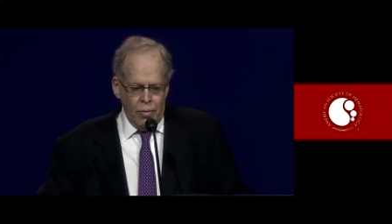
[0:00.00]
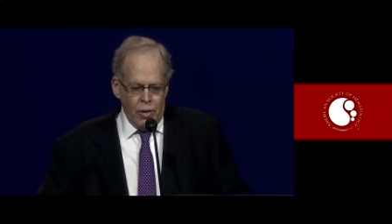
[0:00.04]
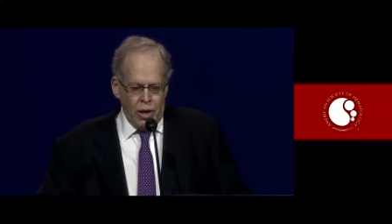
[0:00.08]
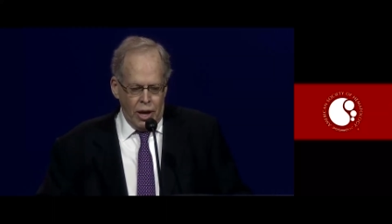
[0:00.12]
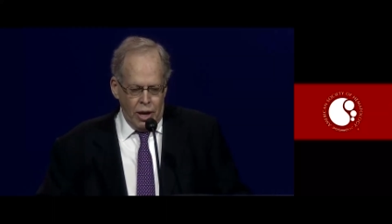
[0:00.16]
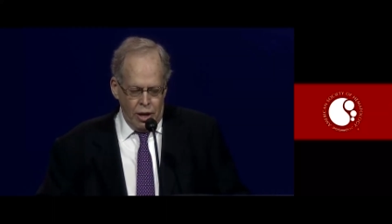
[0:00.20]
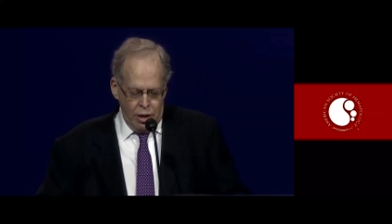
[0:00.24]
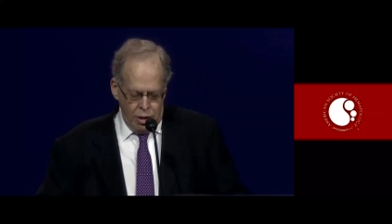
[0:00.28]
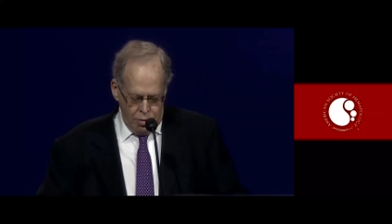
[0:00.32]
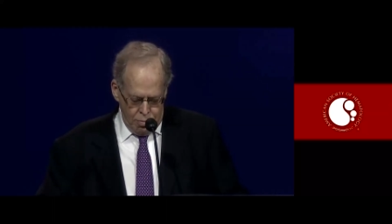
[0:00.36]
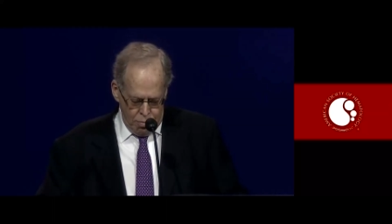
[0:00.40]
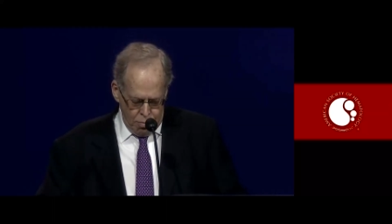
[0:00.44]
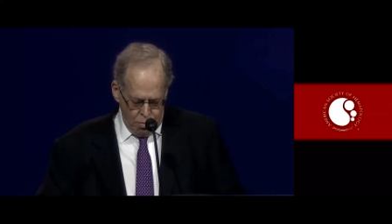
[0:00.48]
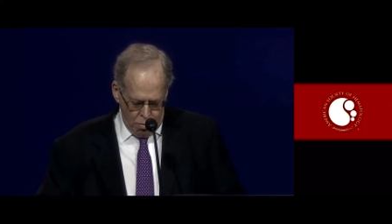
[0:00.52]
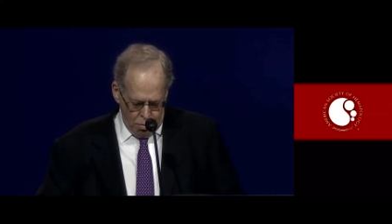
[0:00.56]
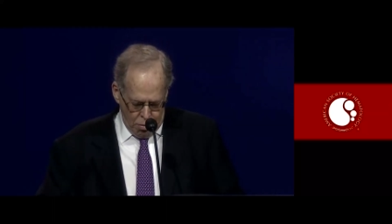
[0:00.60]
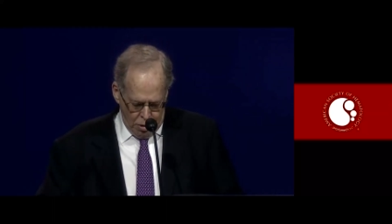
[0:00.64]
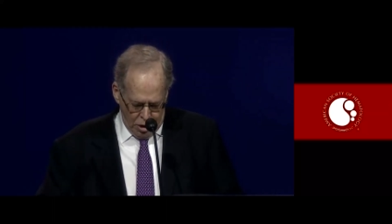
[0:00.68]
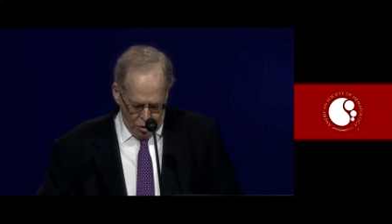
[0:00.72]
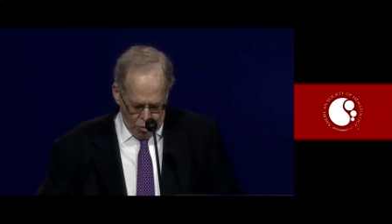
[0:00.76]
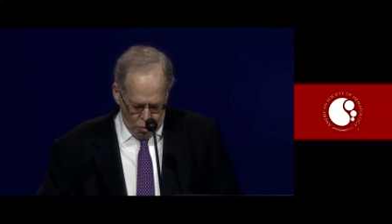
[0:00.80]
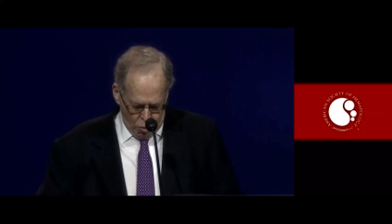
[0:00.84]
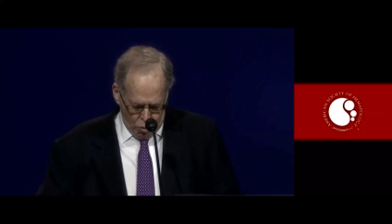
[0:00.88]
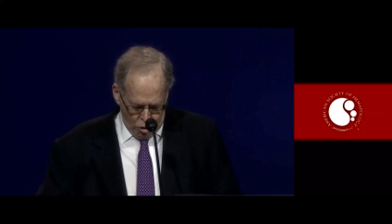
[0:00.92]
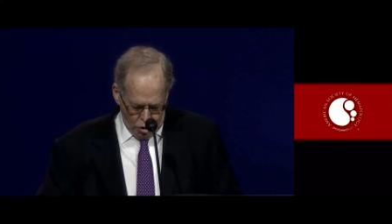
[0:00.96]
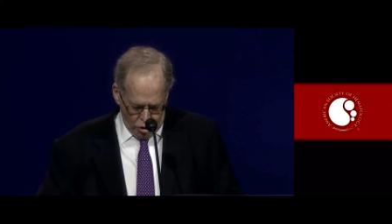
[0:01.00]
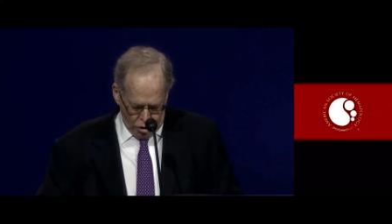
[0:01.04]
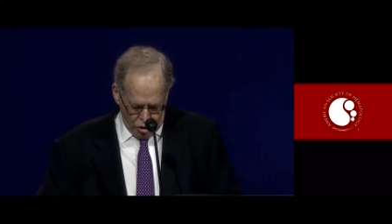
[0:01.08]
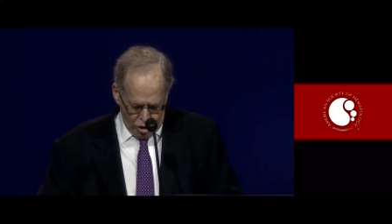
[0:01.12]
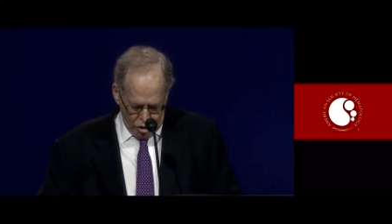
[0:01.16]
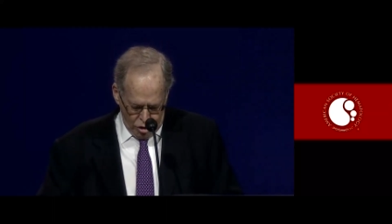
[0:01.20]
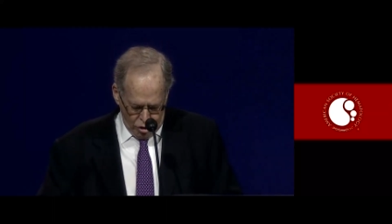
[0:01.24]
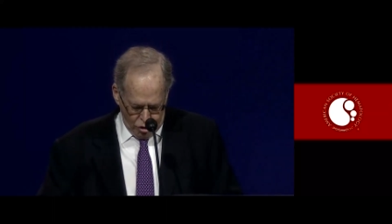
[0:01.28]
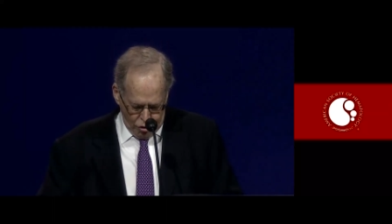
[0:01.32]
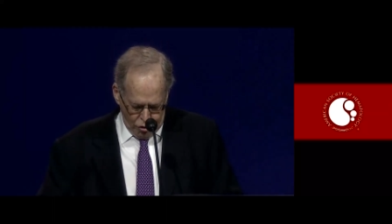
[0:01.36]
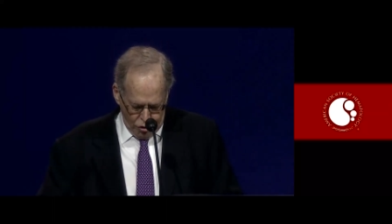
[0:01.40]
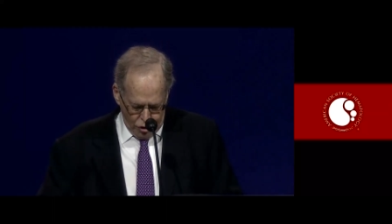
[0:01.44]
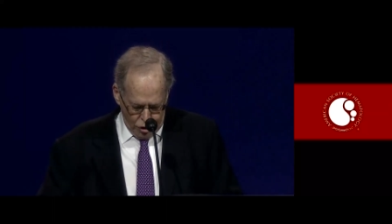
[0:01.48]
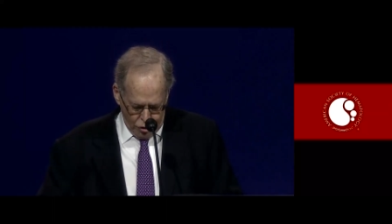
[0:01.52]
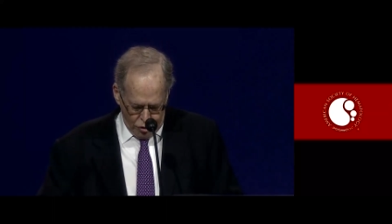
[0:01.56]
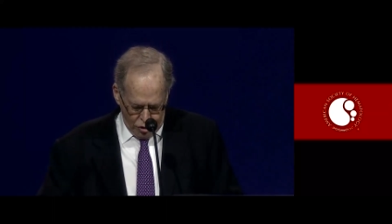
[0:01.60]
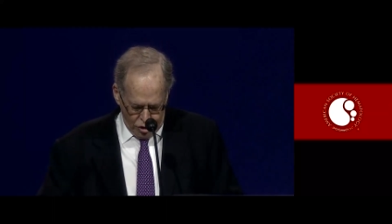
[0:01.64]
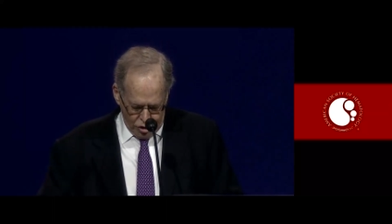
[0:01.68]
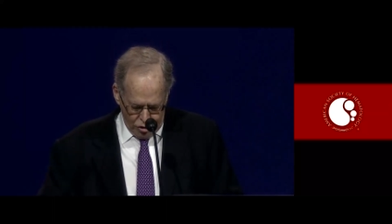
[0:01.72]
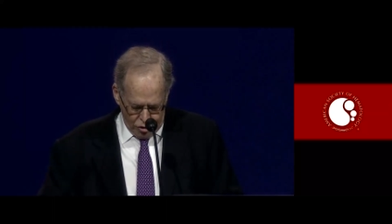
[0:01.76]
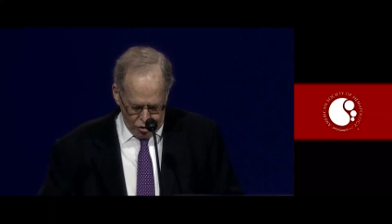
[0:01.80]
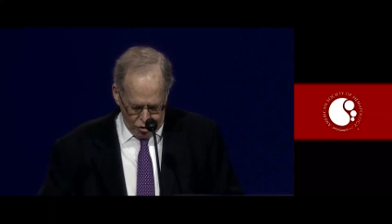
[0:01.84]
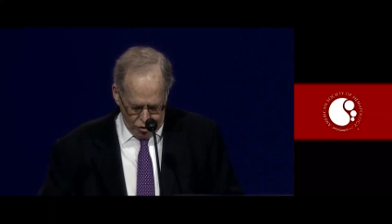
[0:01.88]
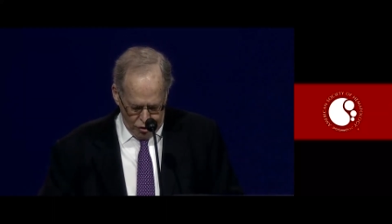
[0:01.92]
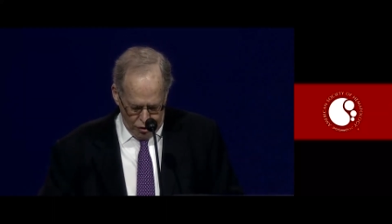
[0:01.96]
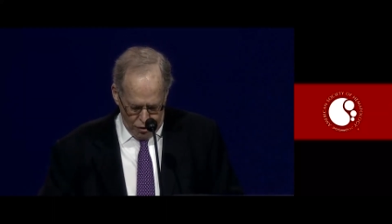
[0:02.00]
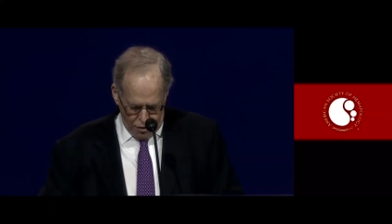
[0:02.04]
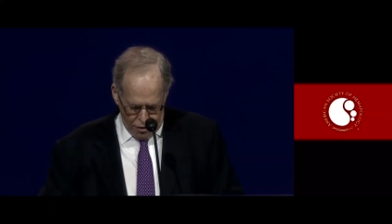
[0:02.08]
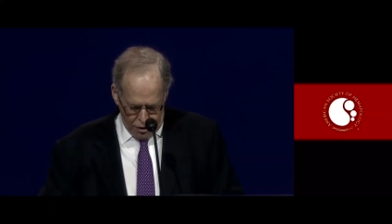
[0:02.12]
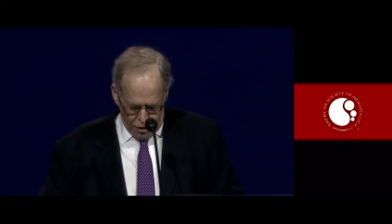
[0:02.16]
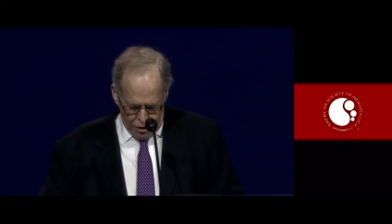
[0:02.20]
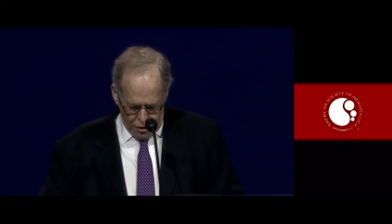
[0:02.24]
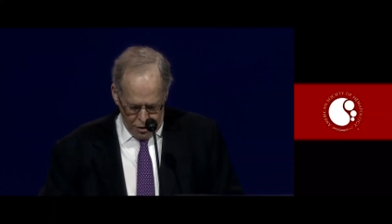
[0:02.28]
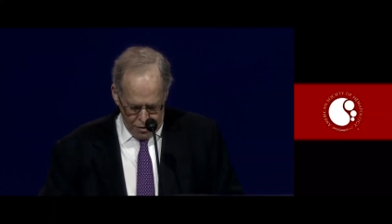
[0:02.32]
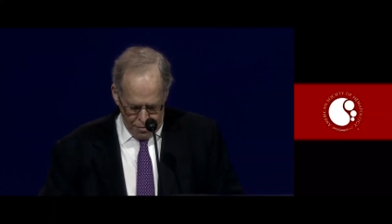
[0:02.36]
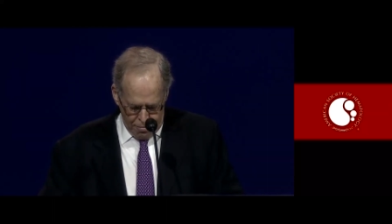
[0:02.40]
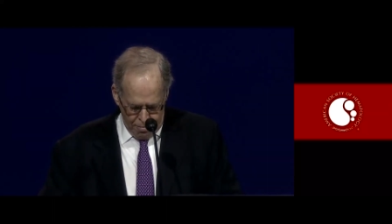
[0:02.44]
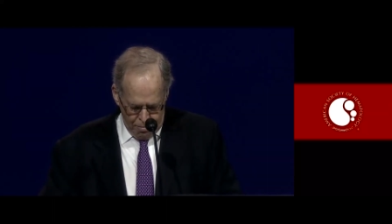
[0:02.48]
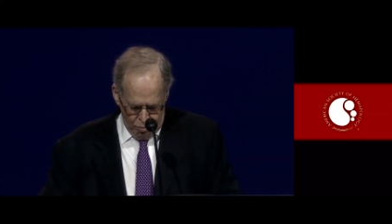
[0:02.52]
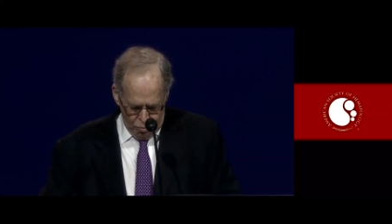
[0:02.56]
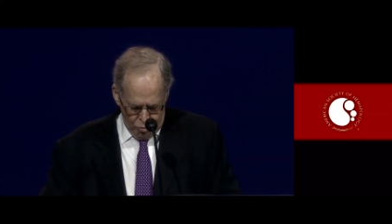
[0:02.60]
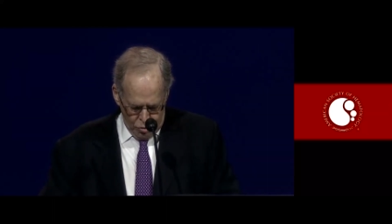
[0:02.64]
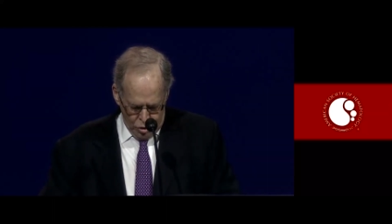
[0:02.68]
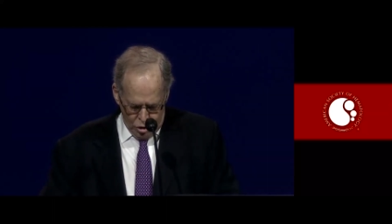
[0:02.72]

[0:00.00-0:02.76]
and my work is focused on